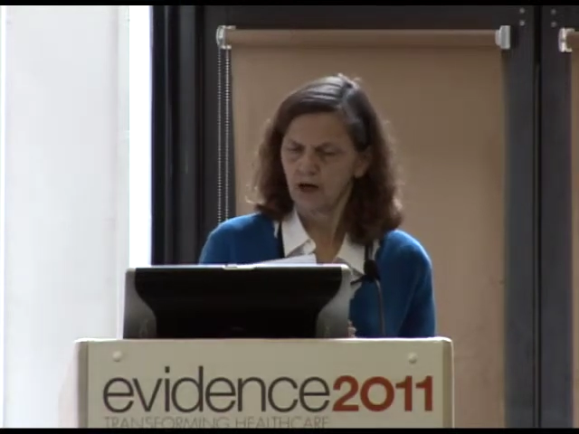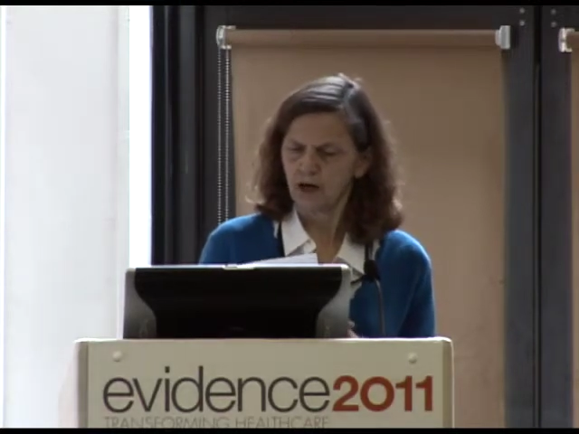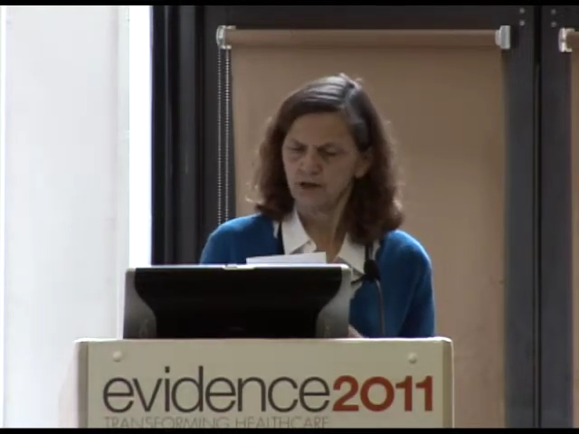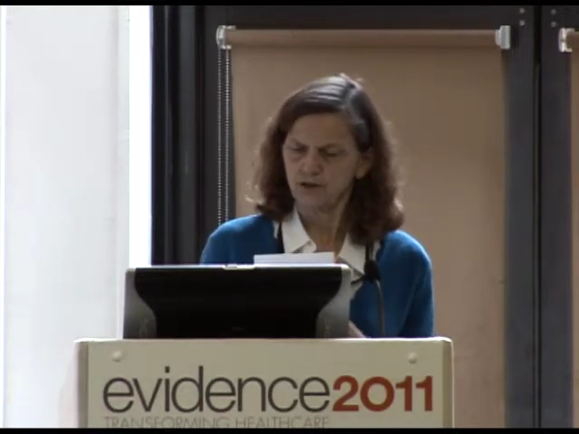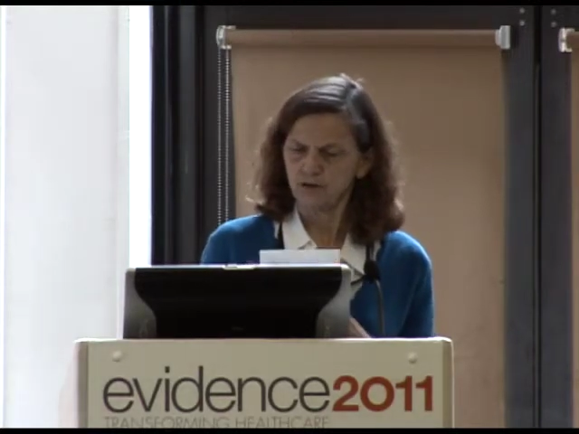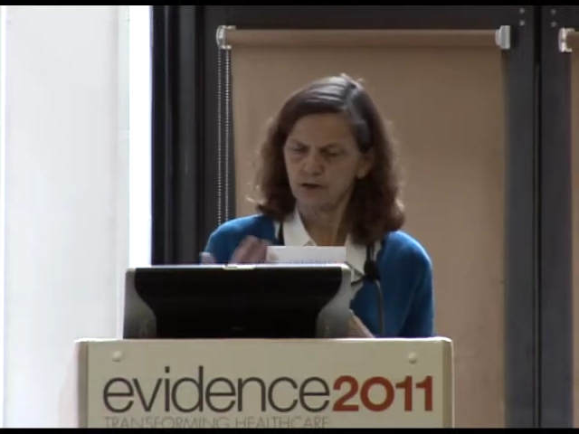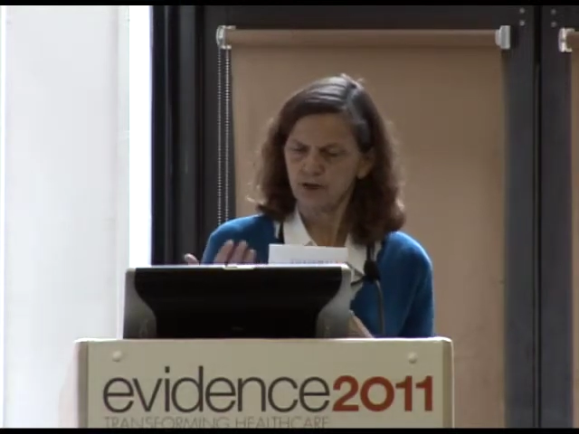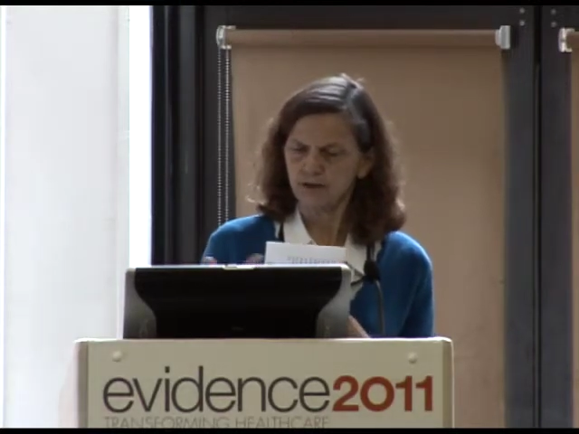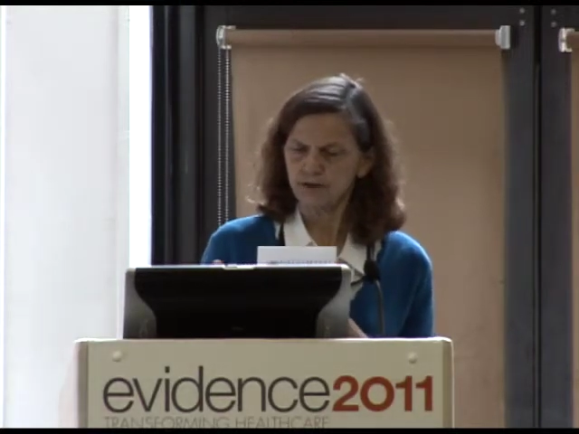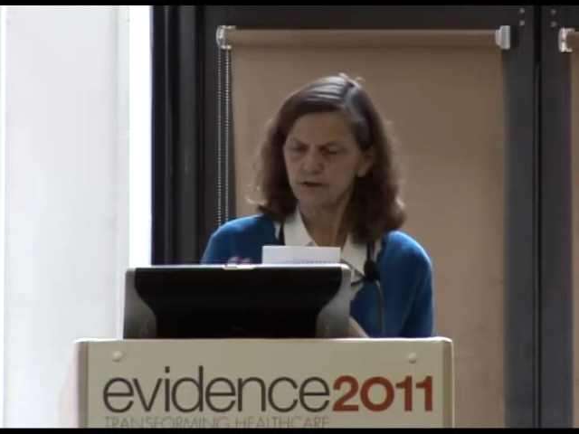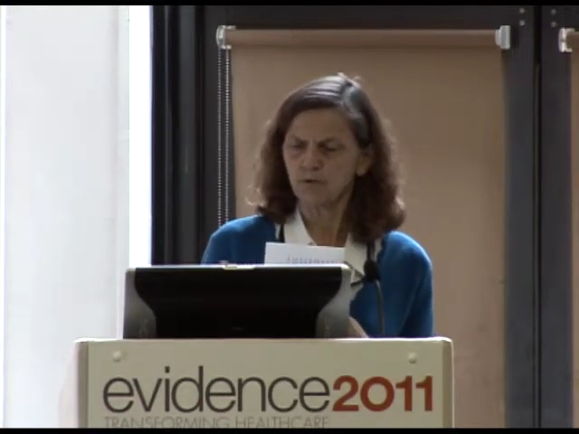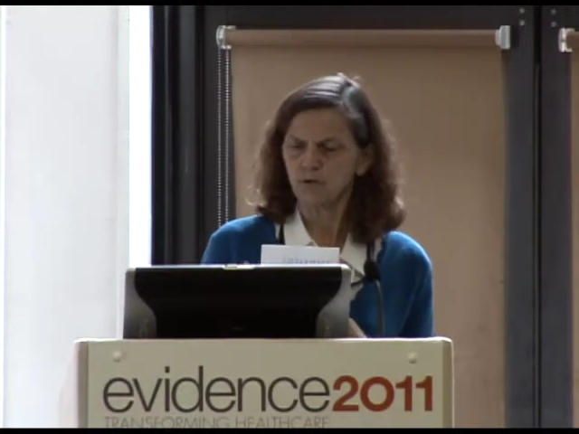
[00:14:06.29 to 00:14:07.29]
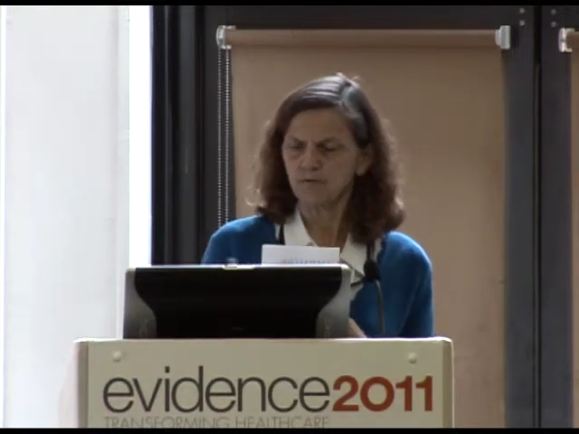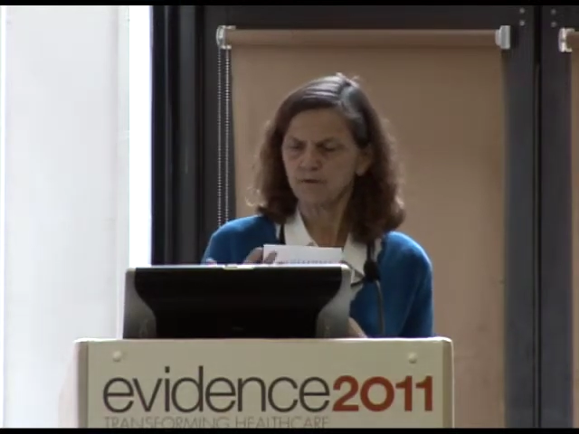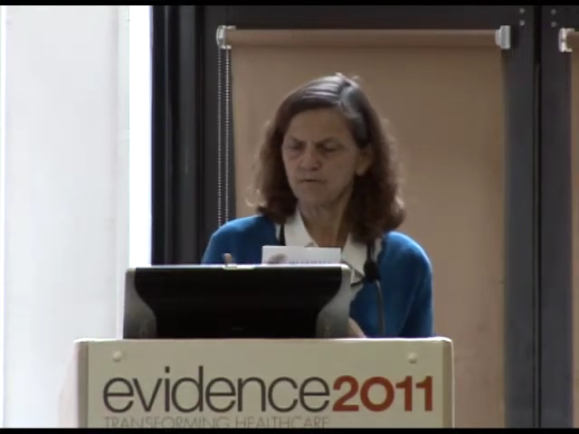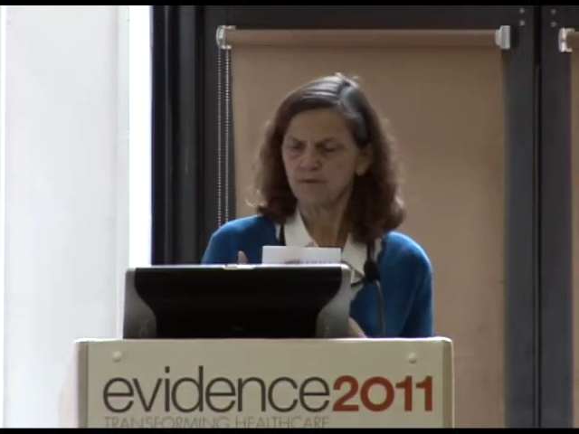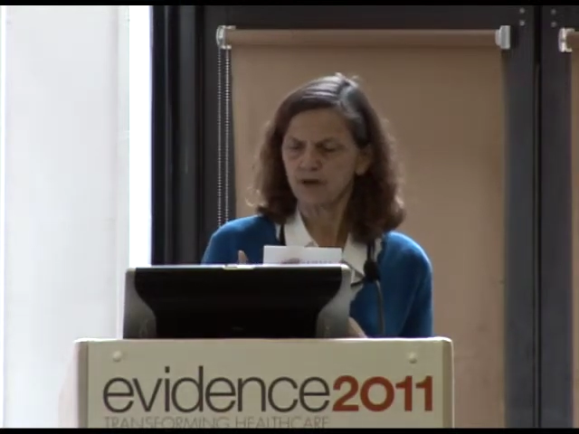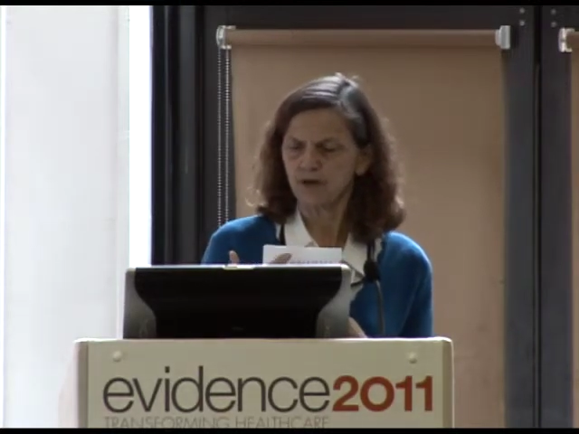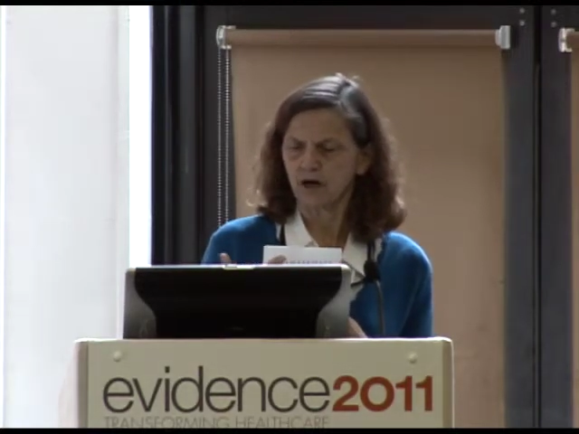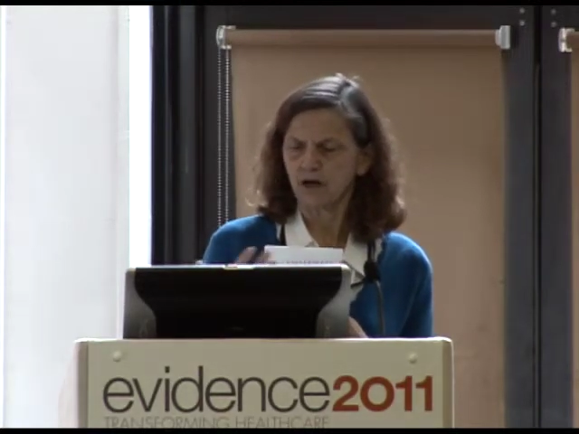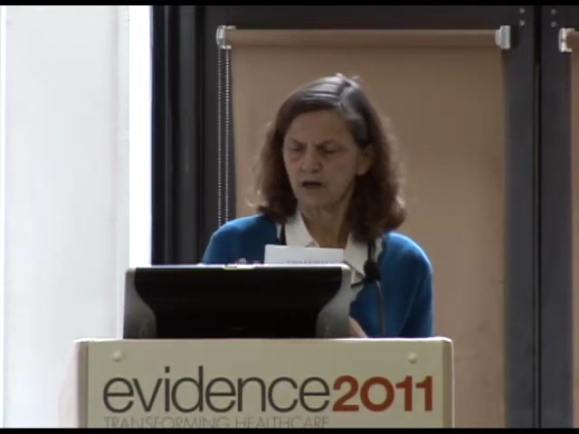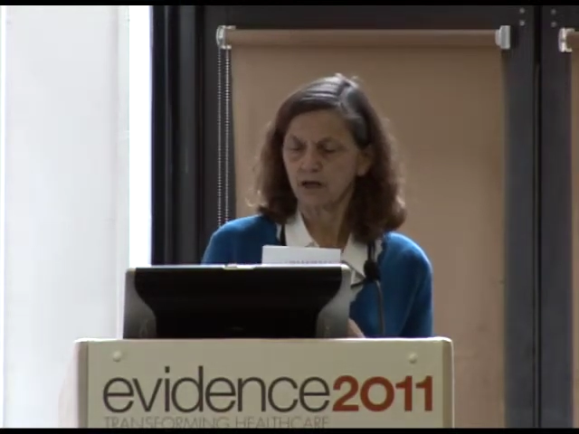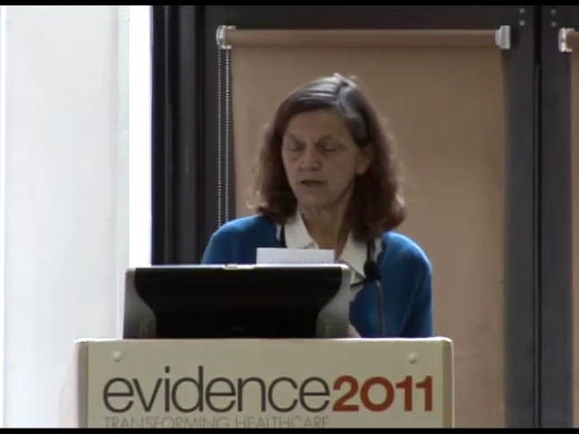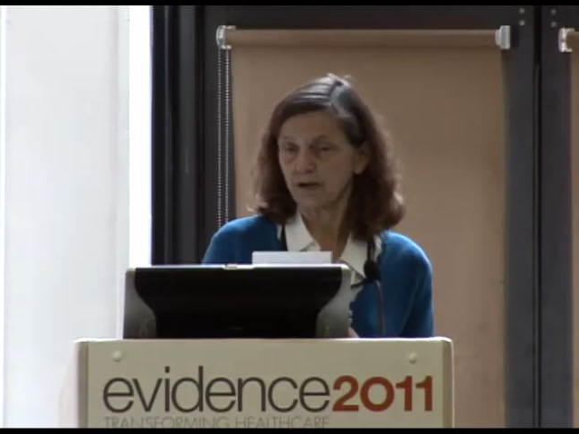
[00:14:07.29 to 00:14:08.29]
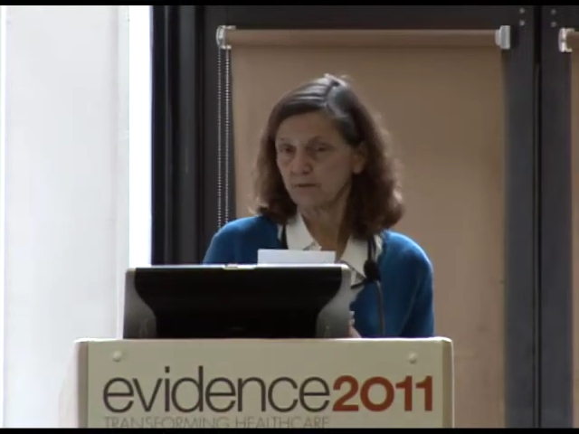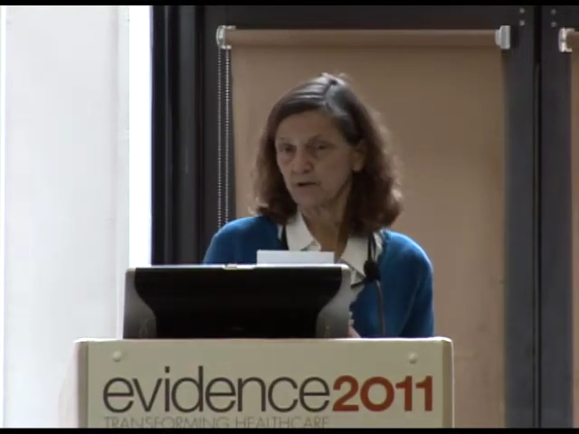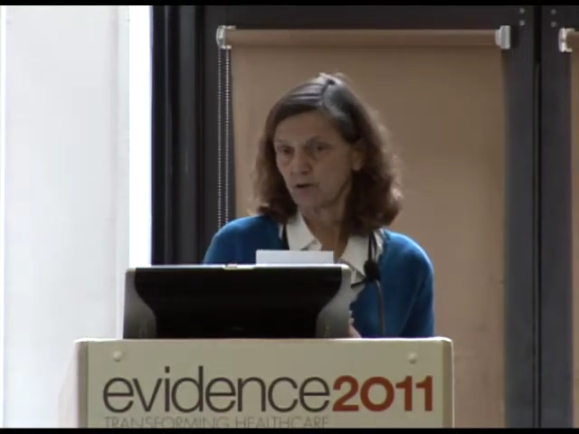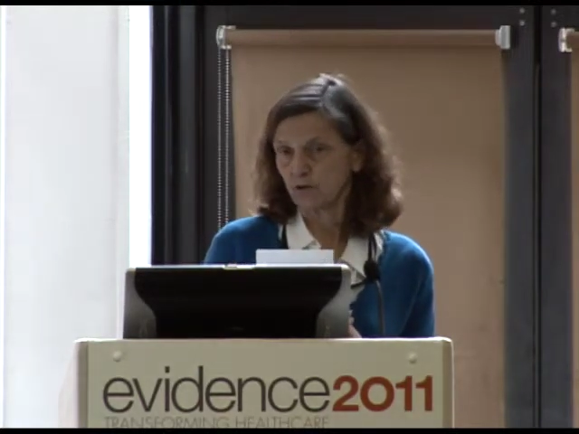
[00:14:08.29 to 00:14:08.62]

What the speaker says: And you can get the support from the guideline development